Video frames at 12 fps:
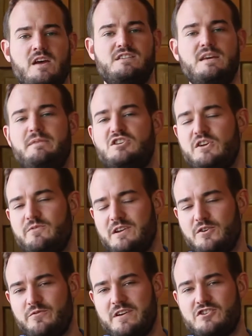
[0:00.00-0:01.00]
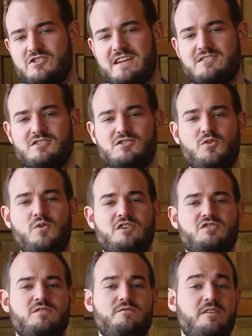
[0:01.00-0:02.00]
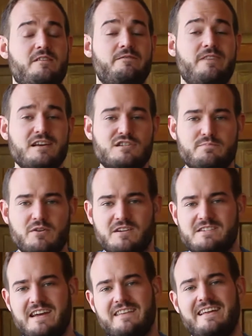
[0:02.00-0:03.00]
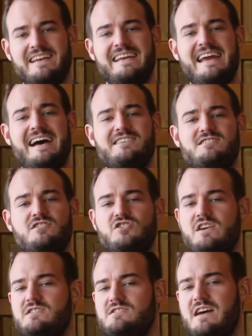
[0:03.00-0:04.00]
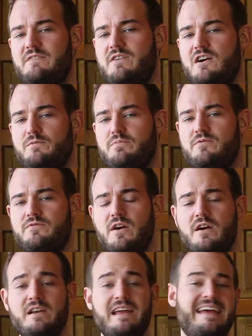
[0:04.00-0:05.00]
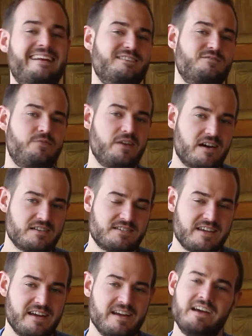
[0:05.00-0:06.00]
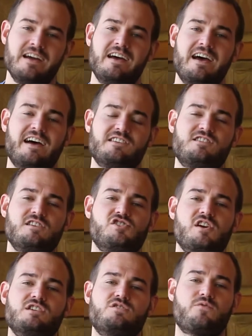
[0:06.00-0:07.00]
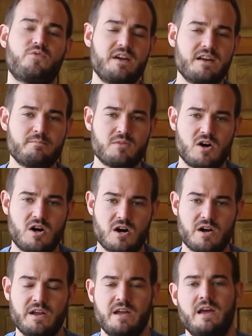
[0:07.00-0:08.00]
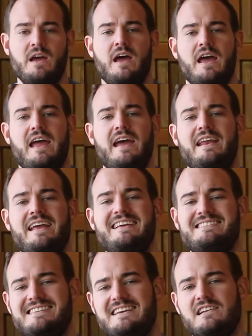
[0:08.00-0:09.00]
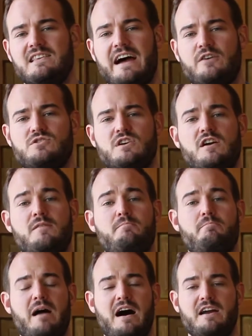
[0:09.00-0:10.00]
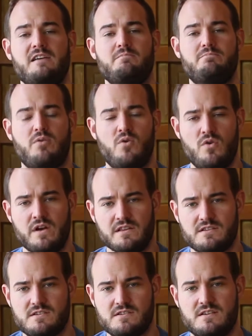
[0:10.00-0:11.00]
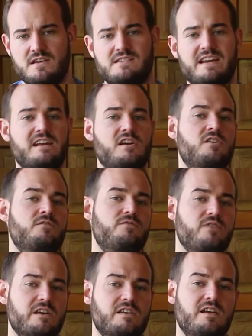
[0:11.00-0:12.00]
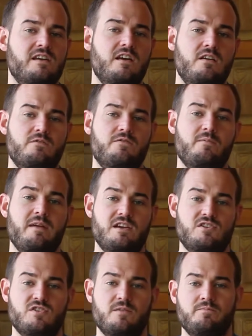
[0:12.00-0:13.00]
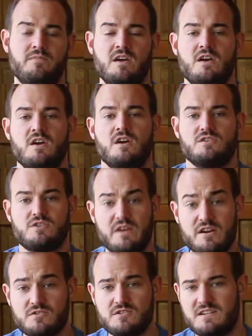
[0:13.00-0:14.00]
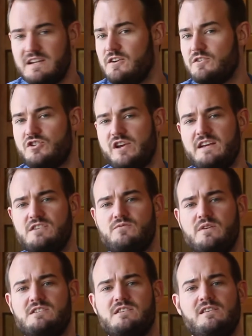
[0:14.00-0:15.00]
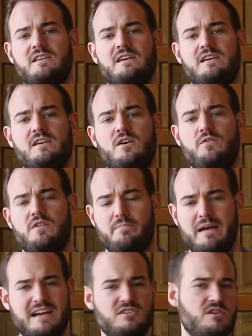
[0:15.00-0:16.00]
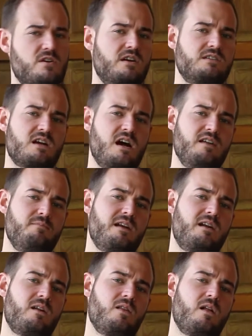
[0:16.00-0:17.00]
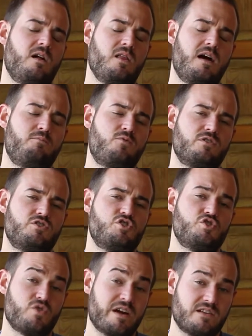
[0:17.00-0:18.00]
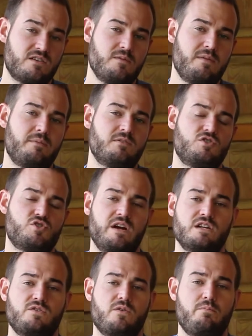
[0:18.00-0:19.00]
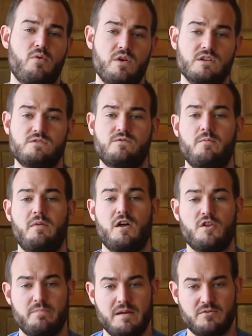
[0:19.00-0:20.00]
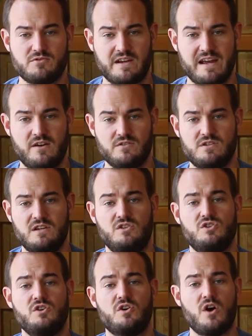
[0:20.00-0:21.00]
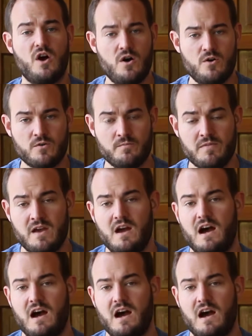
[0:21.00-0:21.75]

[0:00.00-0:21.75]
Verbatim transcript: TPG reader Vish sends us a question via Facebook saying that he has the Chase Sapphire Preferred and his fiance has the Chase Freedom card. And is he allowed to combine points? He's getting conflicting information. So here's the deal. Chase recently, over the past year, has kind of made it a lot more strict to be able to transfer points from other people's accounts into your own.